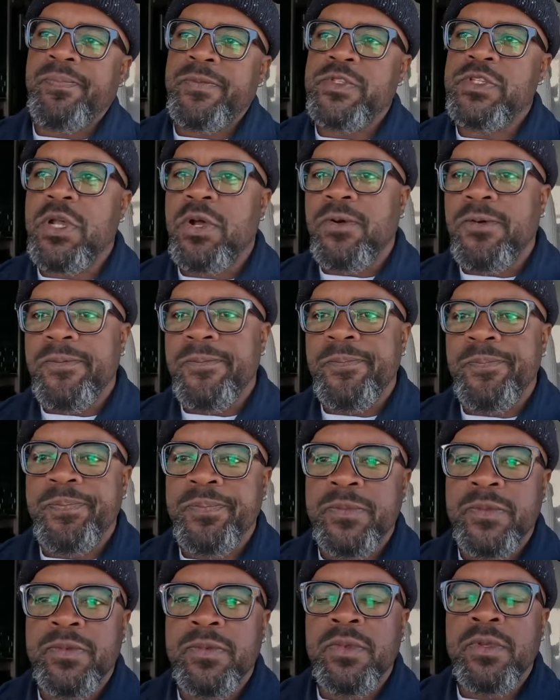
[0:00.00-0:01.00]
So
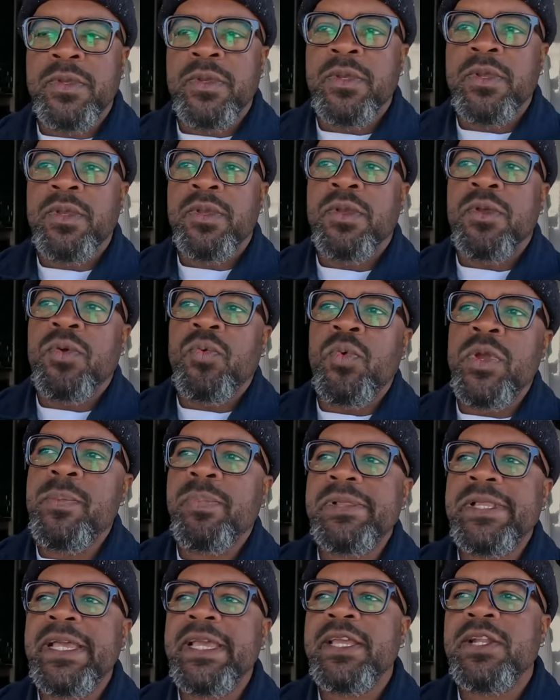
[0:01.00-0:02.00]
we
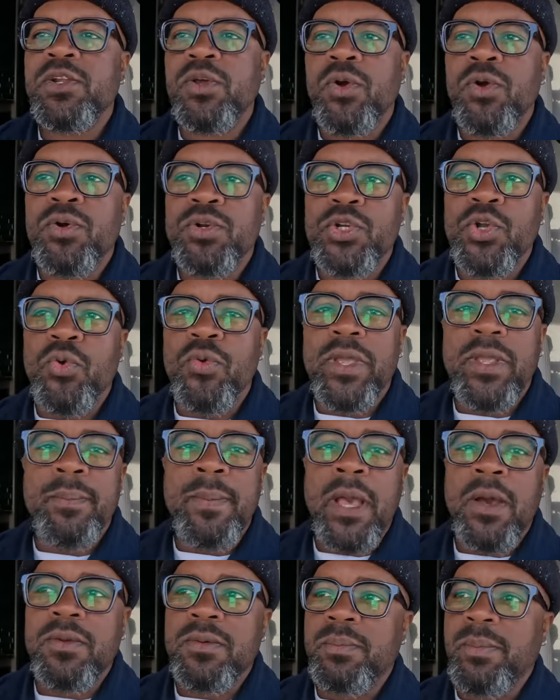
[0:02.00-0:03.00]
planned on going
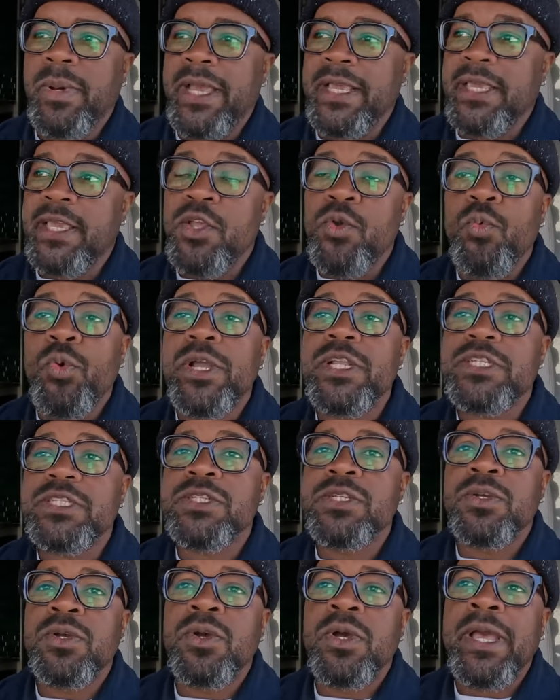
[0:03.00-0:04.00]
mountain biking,
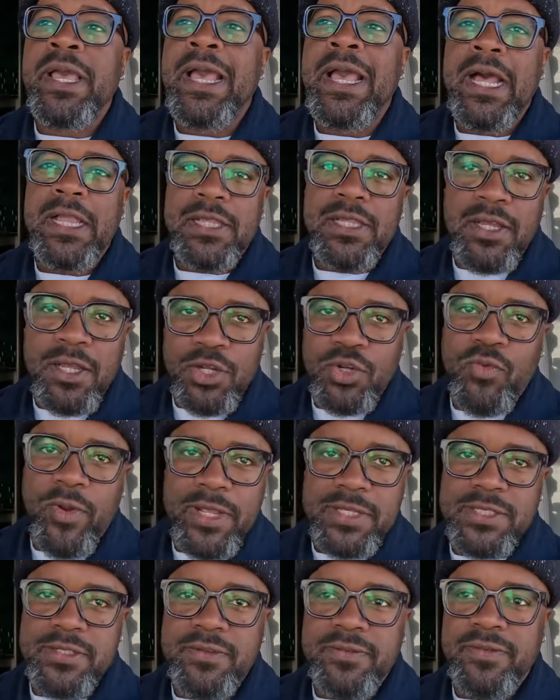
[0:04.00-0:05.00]
which hella
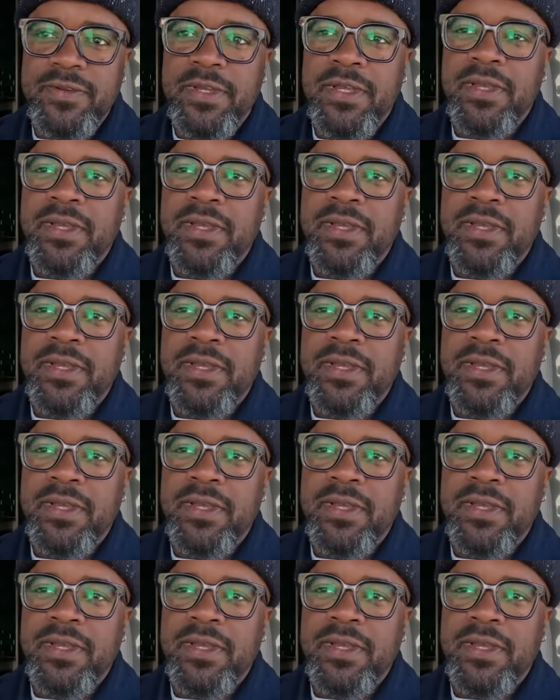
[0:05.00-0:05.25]
aggressive.